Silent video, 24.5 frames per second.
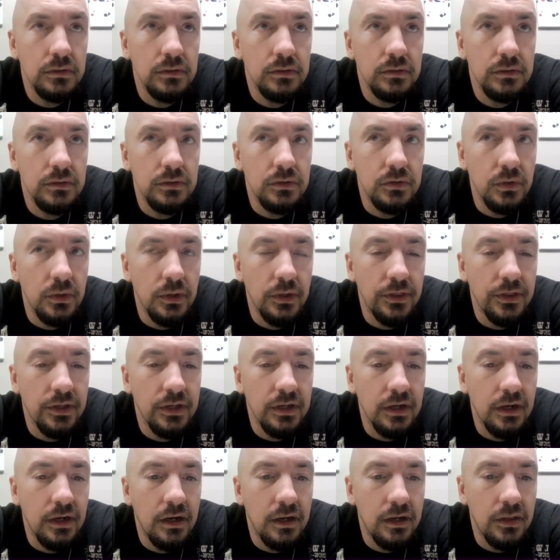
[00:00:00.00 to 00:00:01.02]
So I think
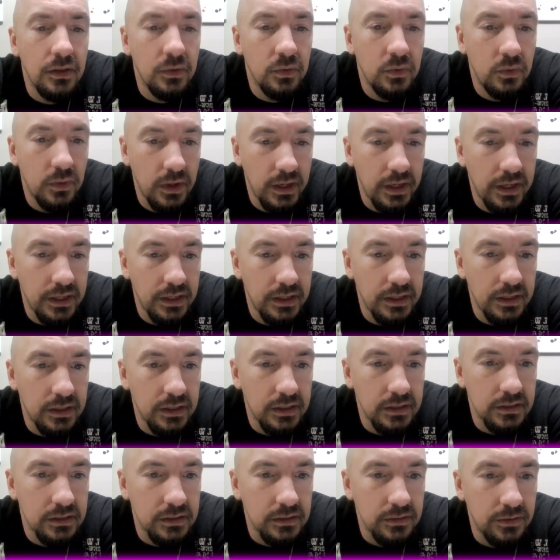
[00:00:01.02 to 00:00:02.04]
either way,
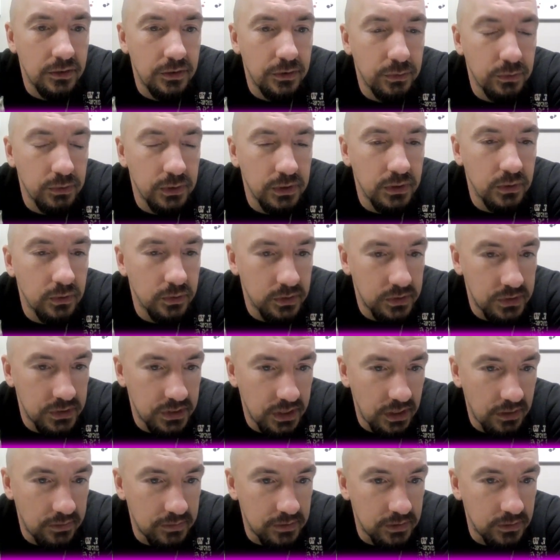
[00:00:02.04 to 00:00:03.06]
it's a 3 or a
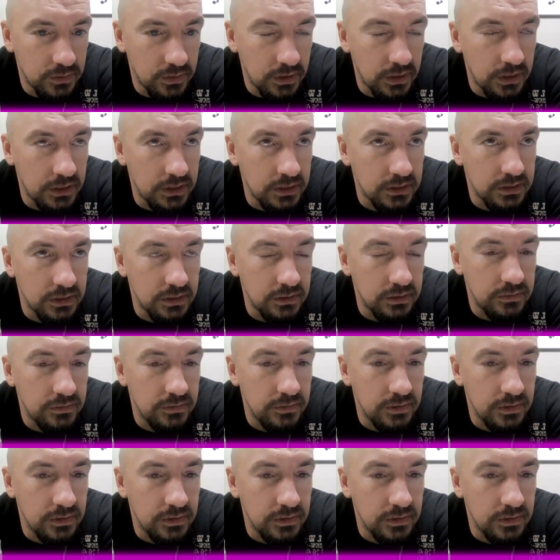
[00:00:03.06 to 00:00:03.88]
7, right? Because if